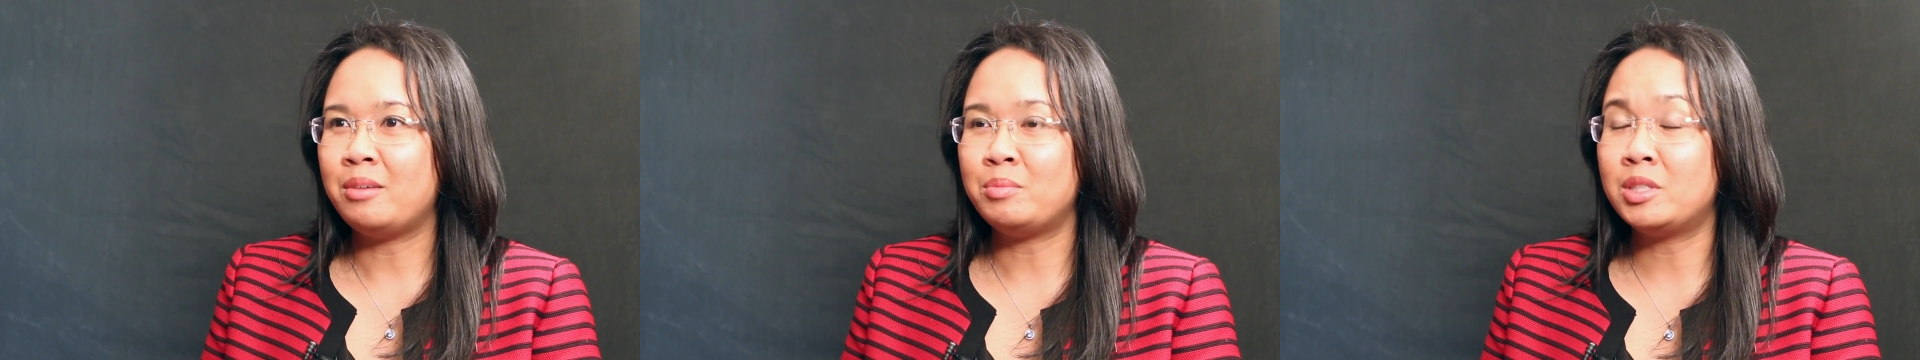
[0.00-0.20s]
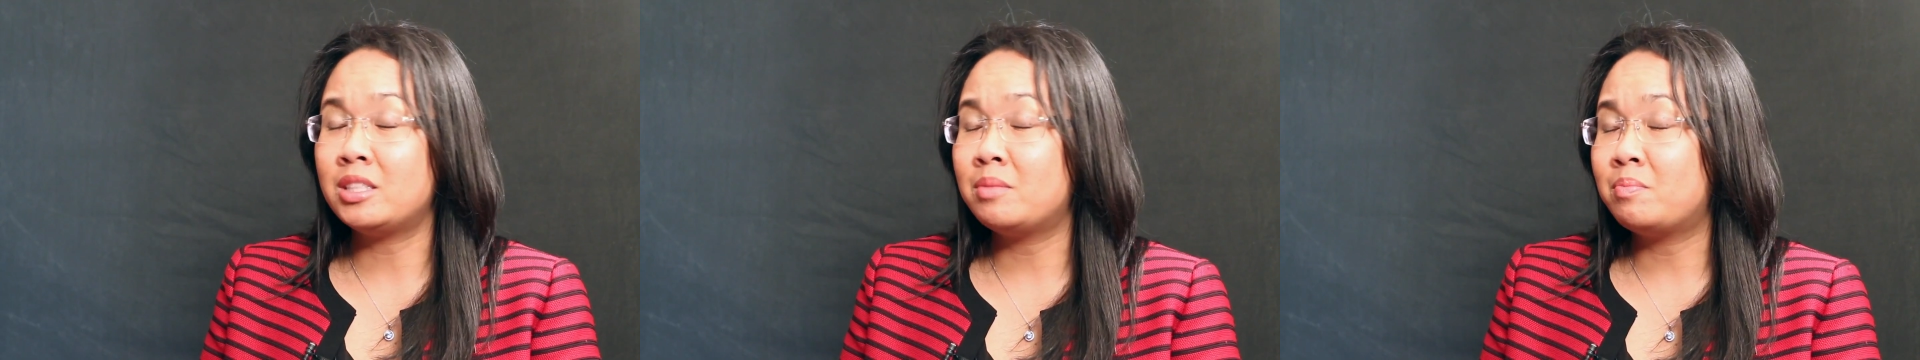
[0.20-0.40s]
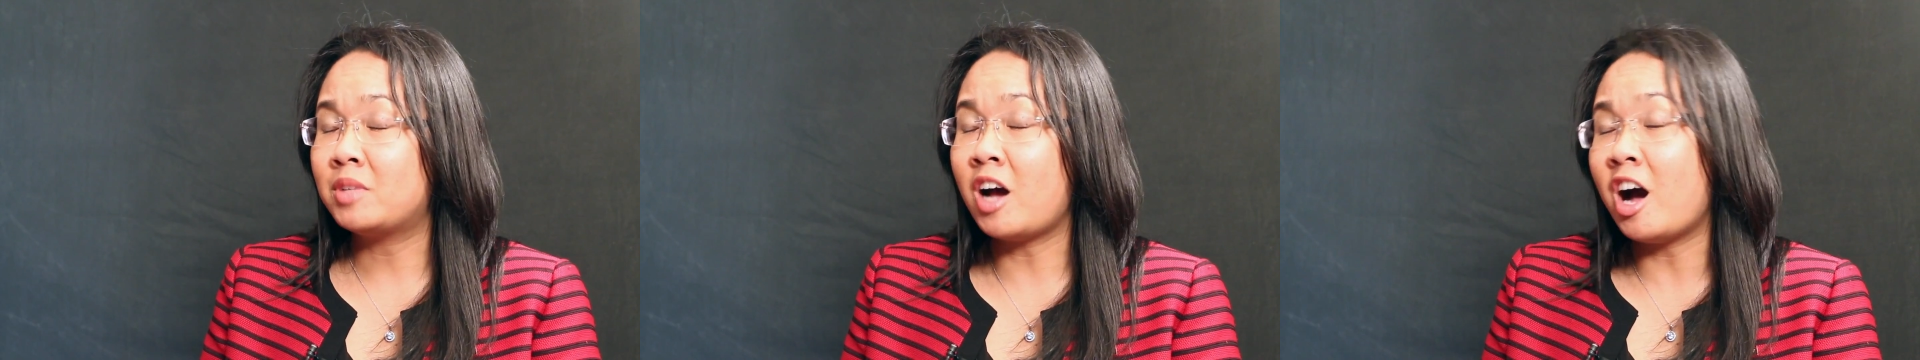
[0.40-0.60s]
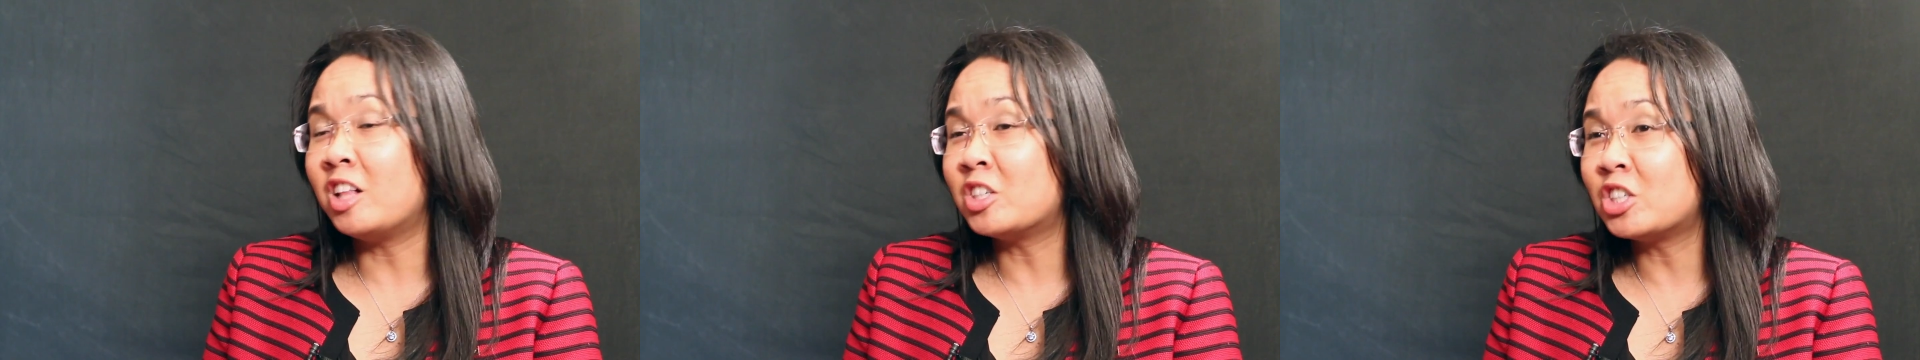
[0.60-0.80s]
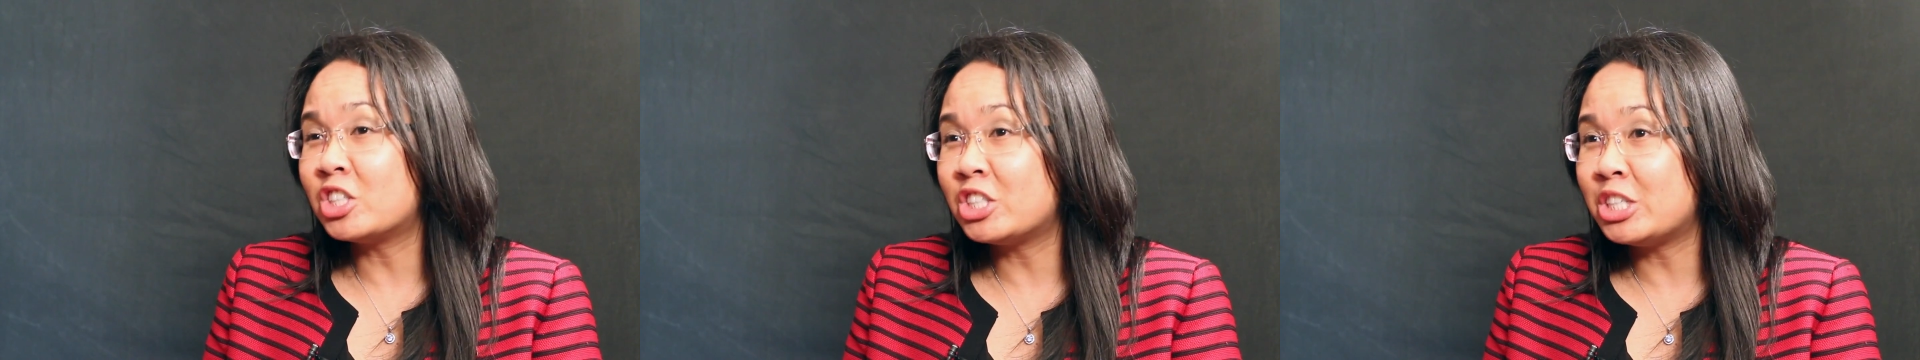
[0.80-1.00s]

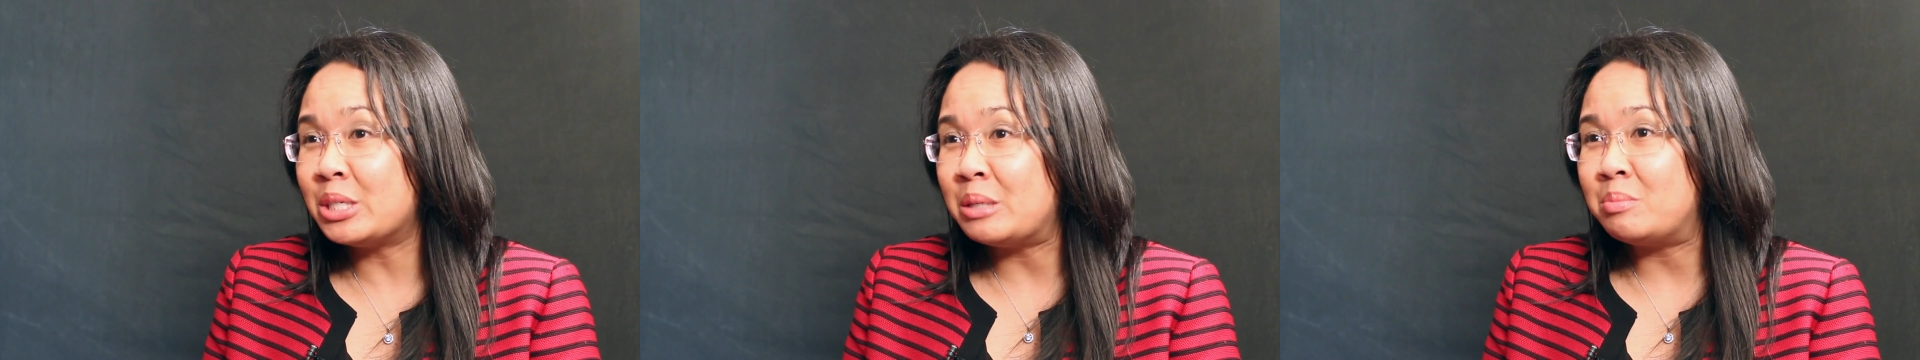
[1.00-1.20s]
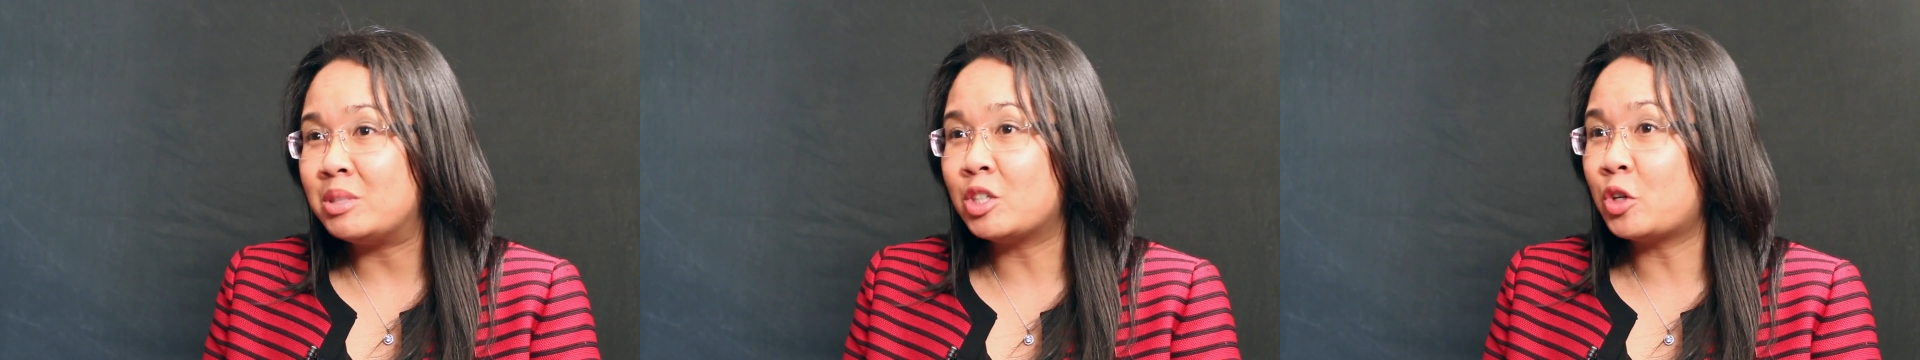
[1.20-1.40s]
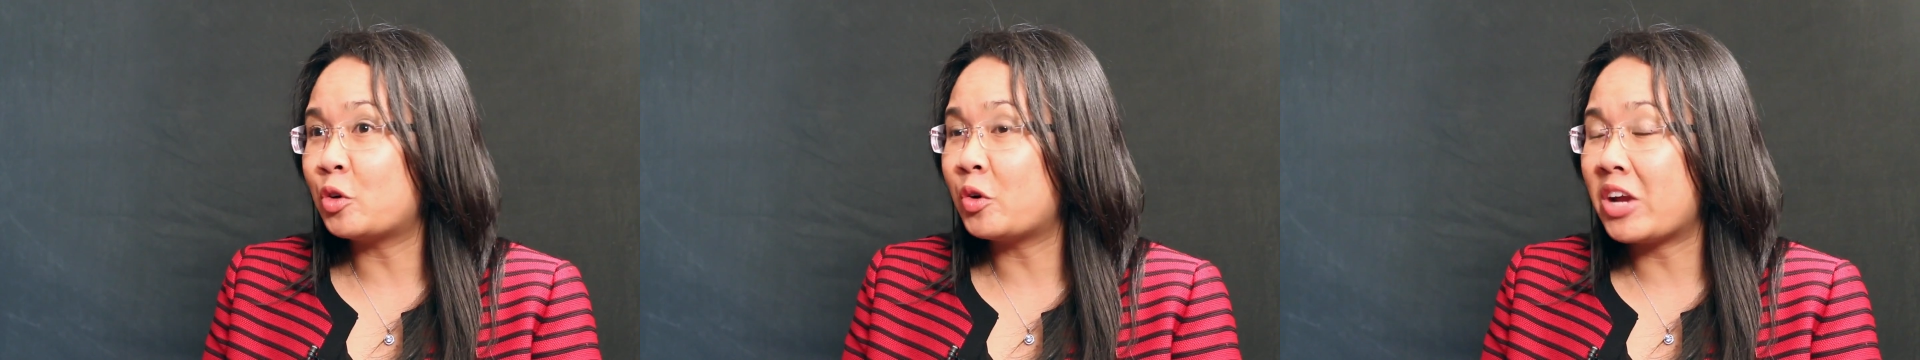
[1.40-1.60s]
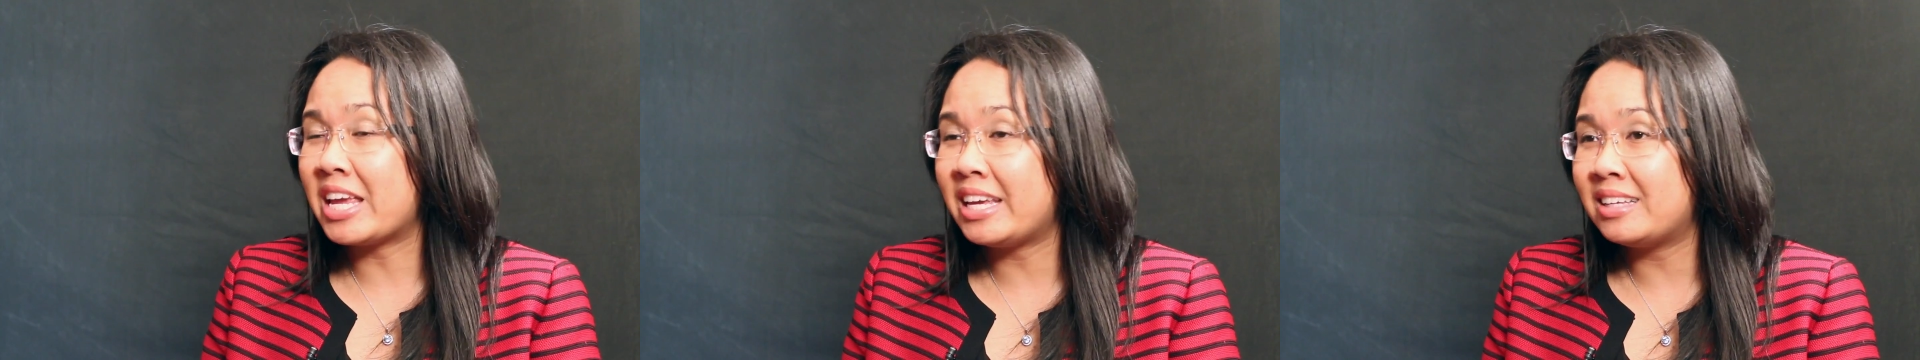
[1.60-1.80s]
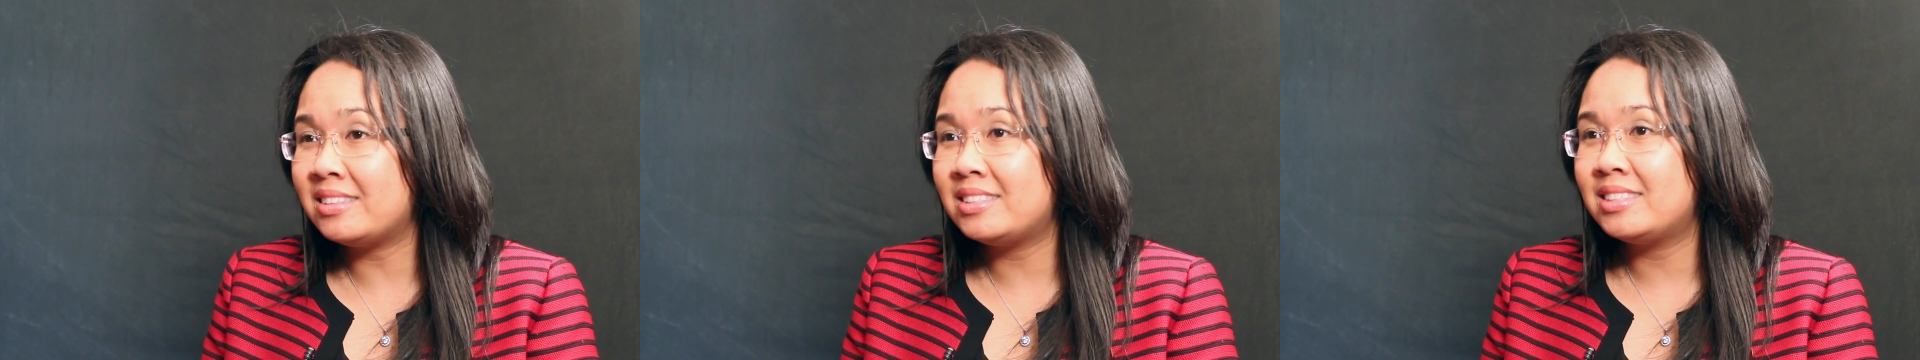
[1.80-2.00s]
scholarships,
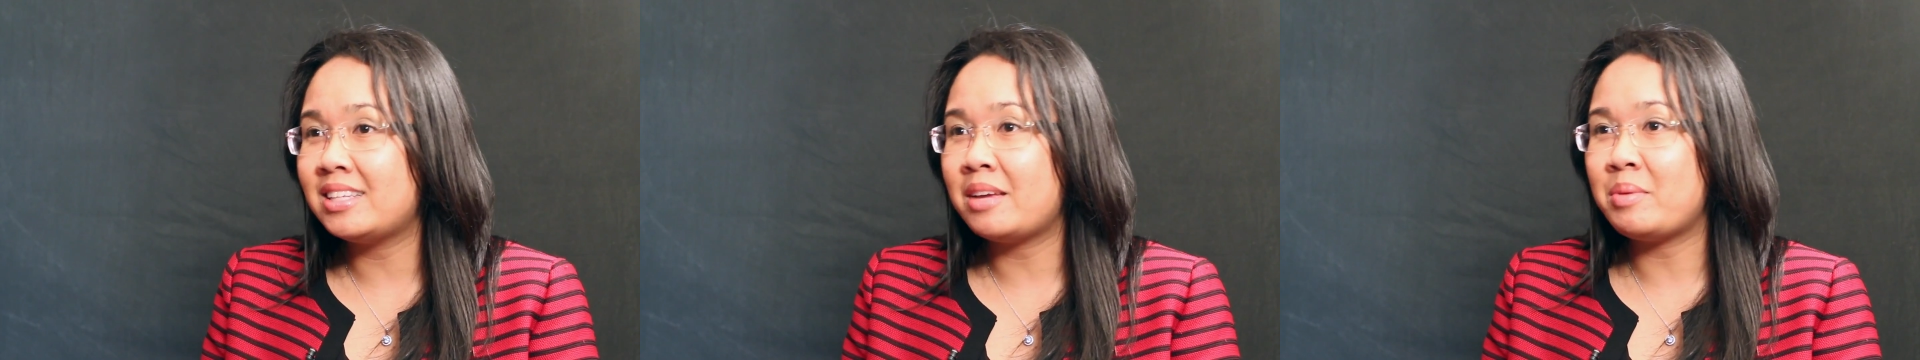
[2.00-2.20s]
grants.